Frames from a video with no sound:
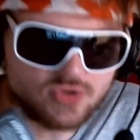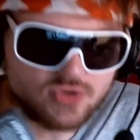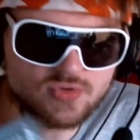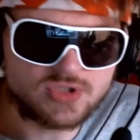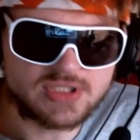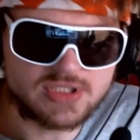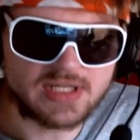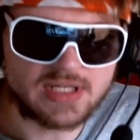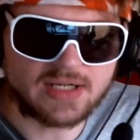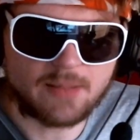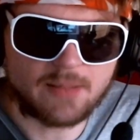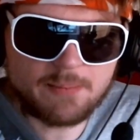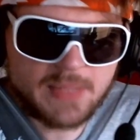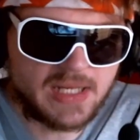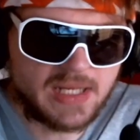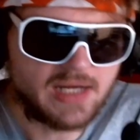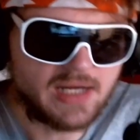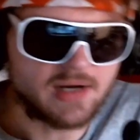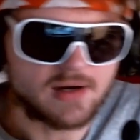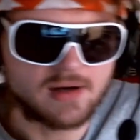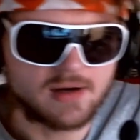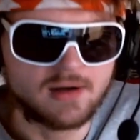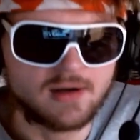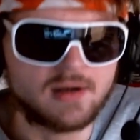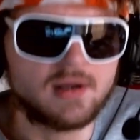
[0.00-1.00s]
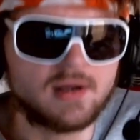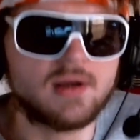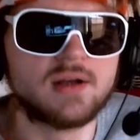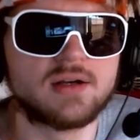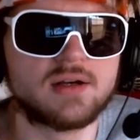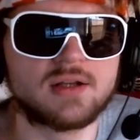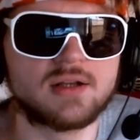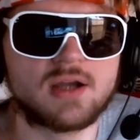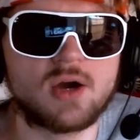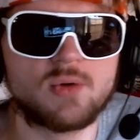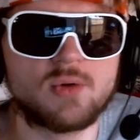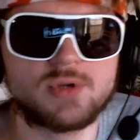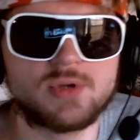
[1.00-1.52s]
sell a beer to
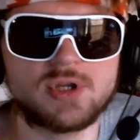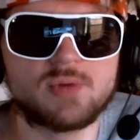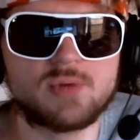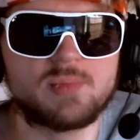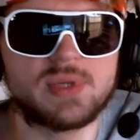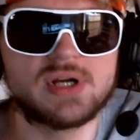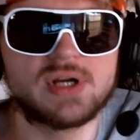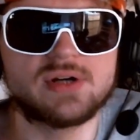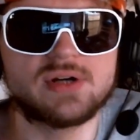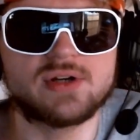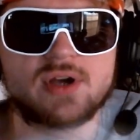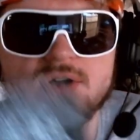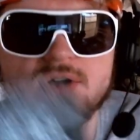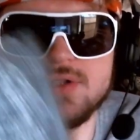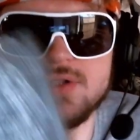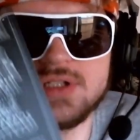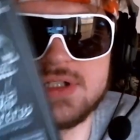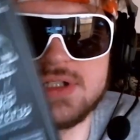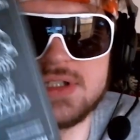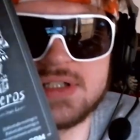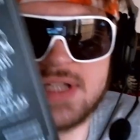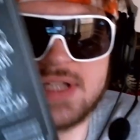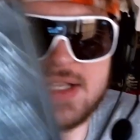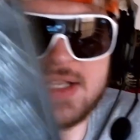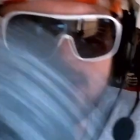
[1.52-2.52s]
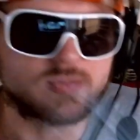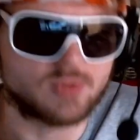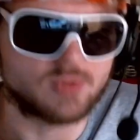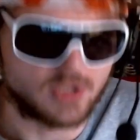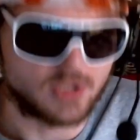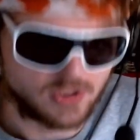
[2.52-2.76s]
go with your beer cozy. So that's pretty